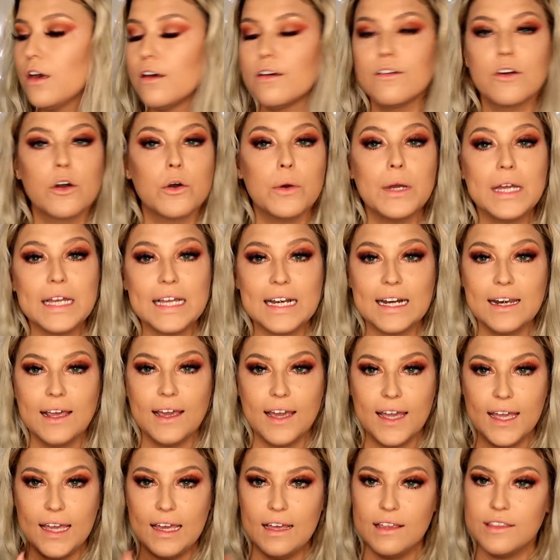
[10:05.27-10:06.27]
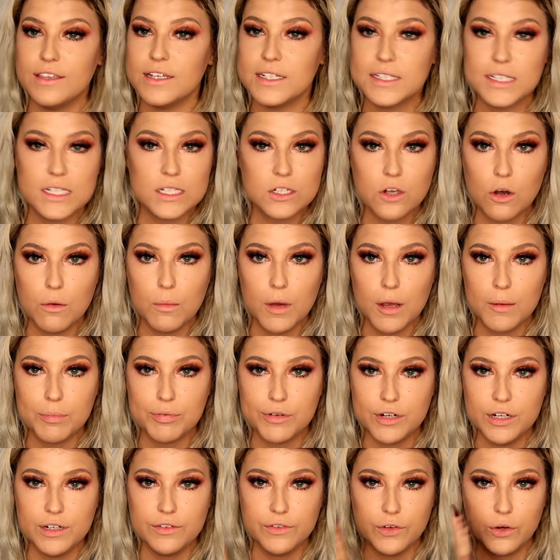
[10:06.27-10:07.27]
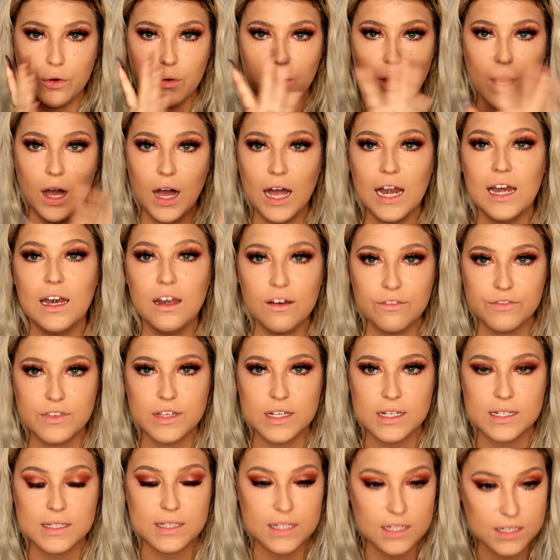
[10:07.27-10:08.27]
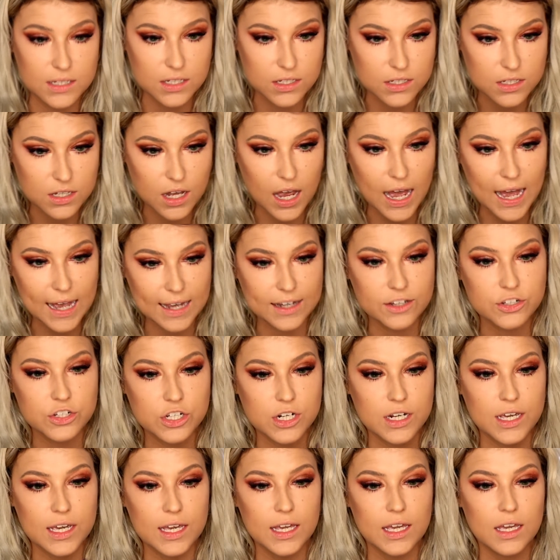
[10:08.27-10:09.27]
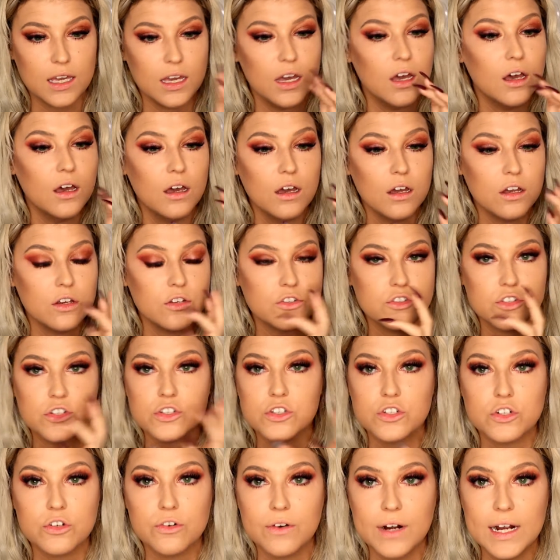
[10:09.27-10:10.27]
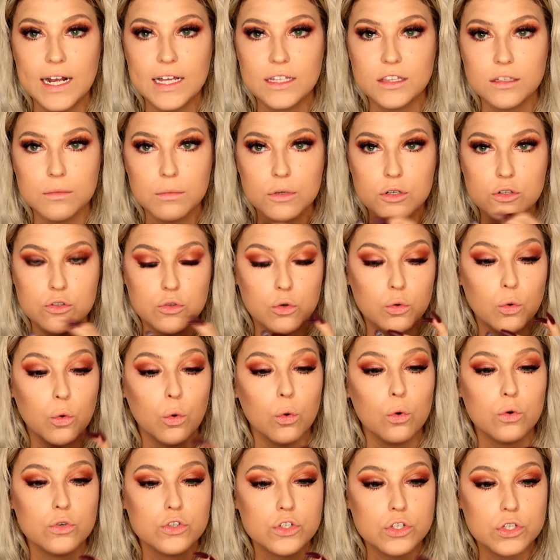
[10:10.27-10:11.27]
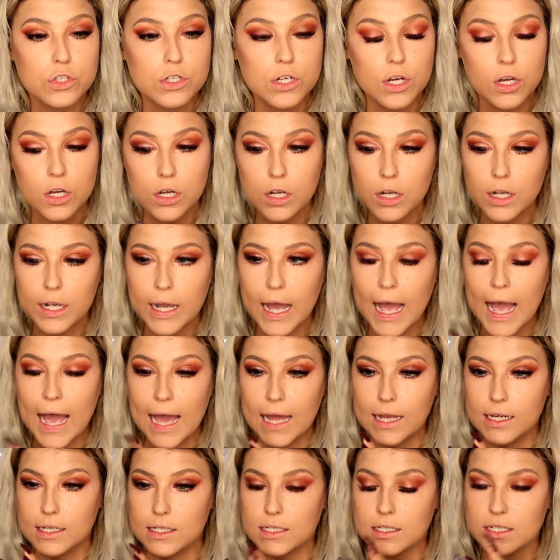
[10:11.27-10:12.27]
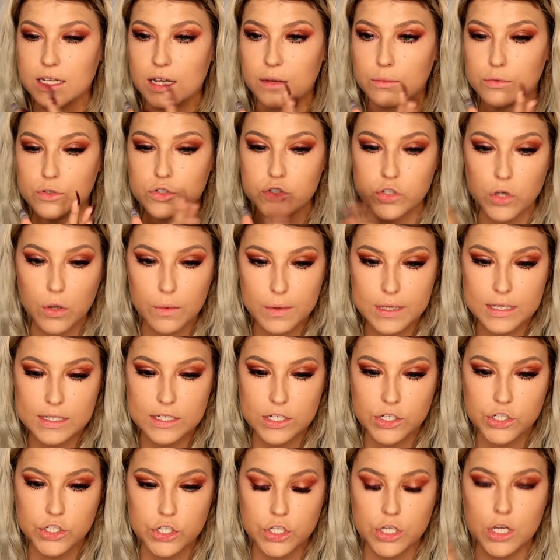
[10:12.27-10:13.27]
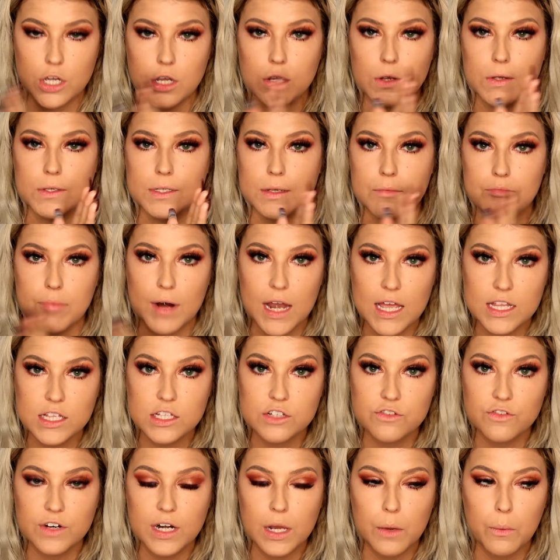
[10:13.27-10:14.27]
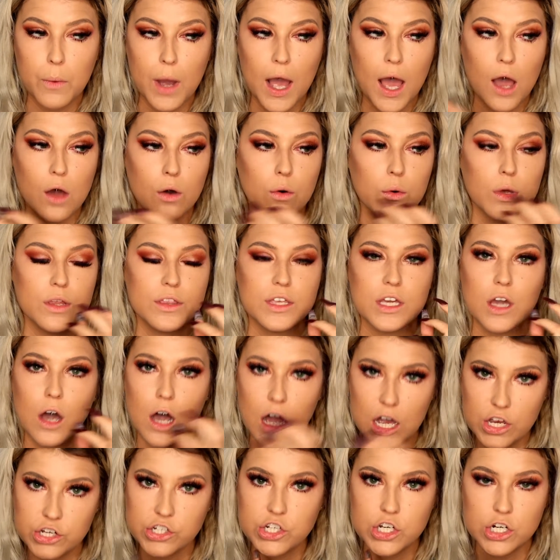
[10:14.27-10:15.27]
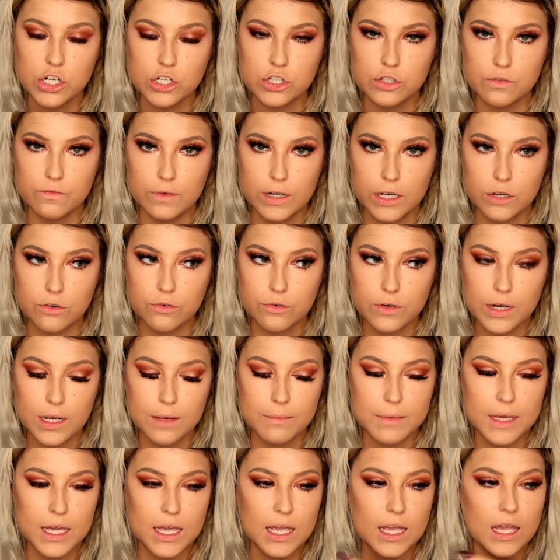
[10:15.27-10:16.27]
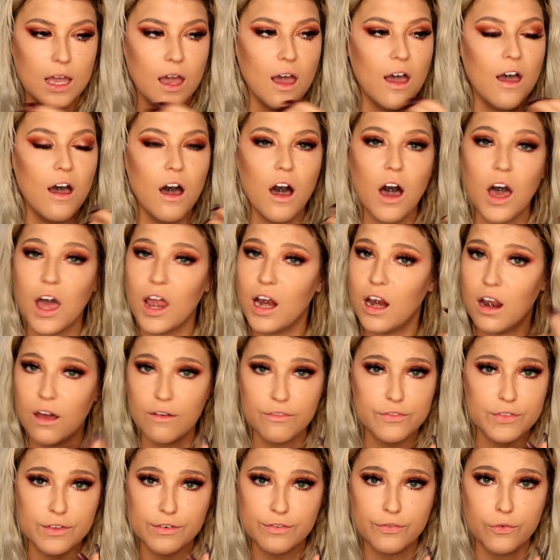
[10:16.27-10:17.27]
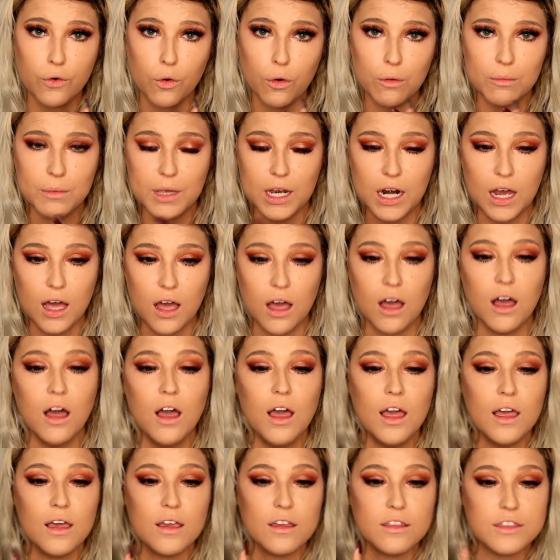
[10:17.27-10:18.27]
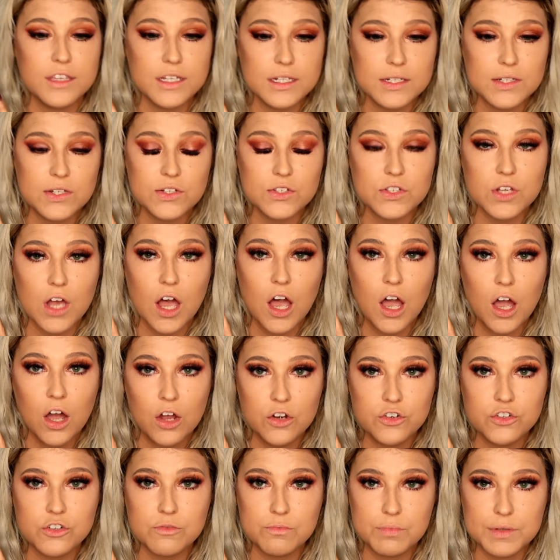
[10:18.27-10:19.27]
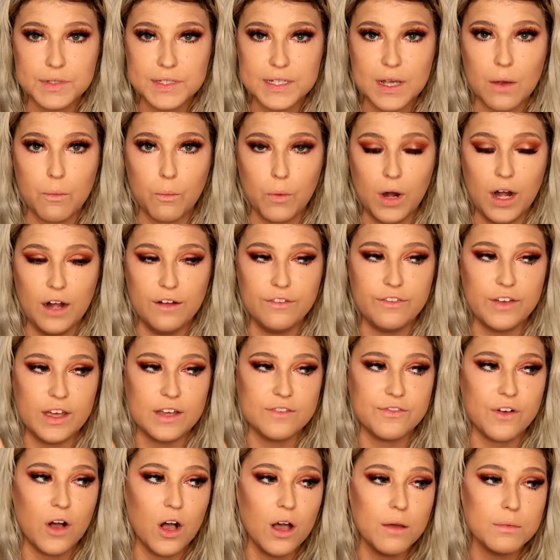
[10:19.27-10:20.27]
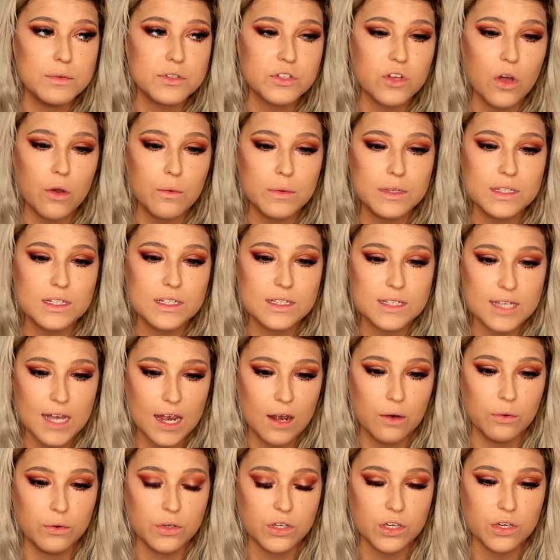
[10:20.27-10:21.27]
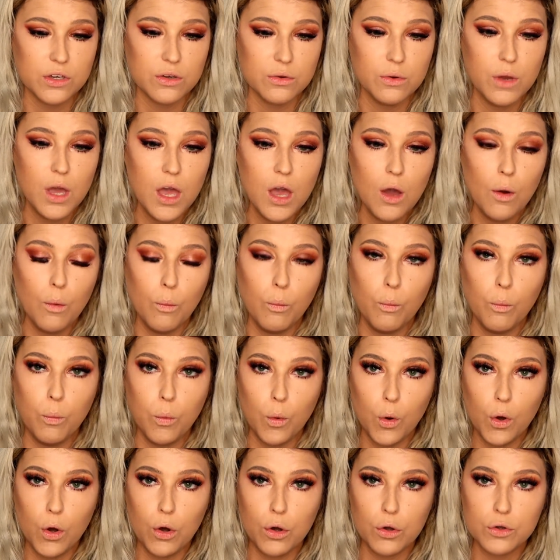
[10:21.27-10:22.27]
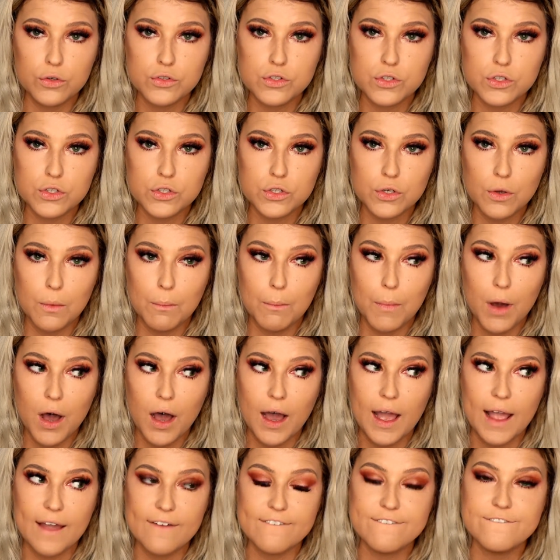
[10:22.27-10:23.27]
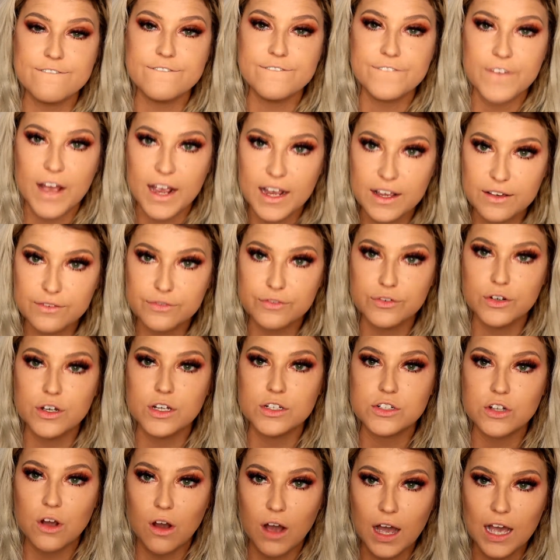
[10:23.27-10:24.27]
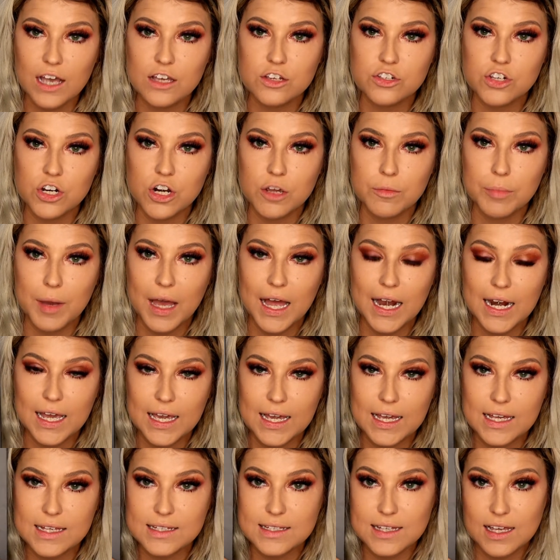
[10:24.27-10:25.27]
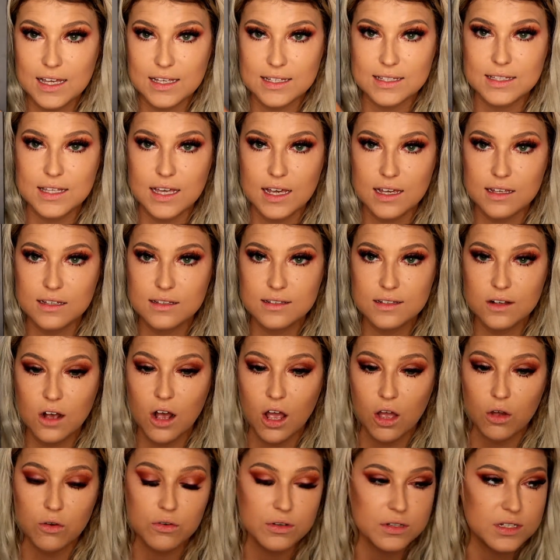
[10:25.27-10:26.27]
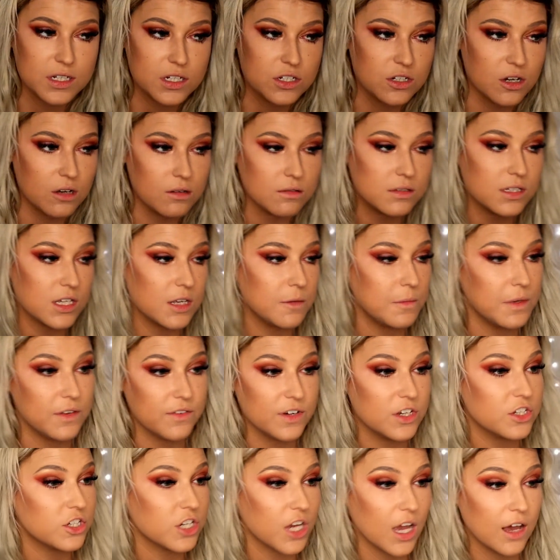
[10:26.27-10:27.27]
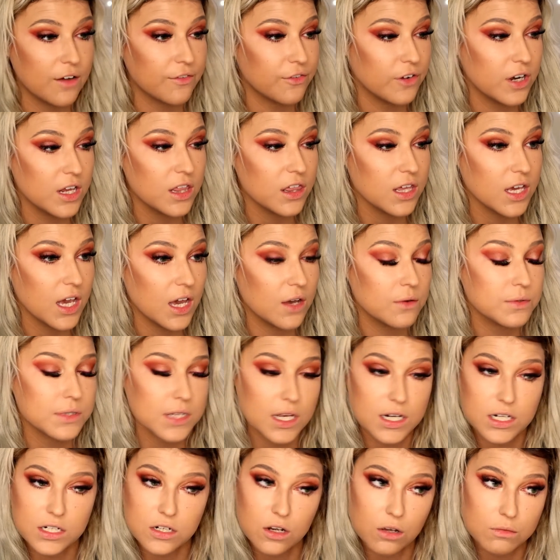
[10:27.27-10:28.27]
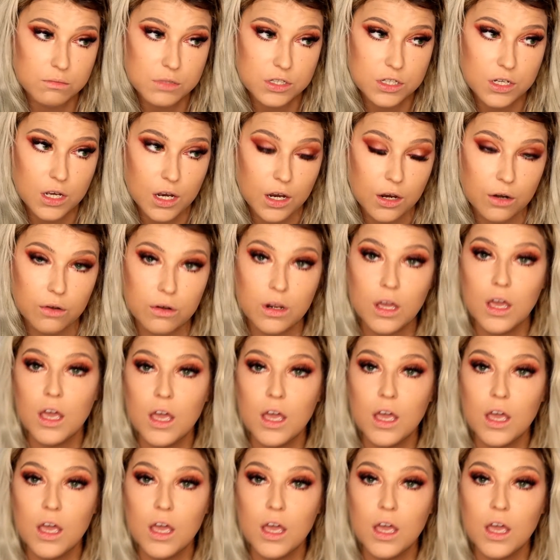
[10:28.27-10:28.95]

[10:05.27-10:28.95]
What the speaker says: Quickly, this has got my approval. I love this. This has actually just created the most gorgeous look, and it was so easy to use. It blends really well. The eyeshadows are really creamy. I love the formula. This is 100% worth it. If I was going to tell you what my favorite eyeshadow palette is, it's this. I honestly don't see me reaching out for anything else anytime soon.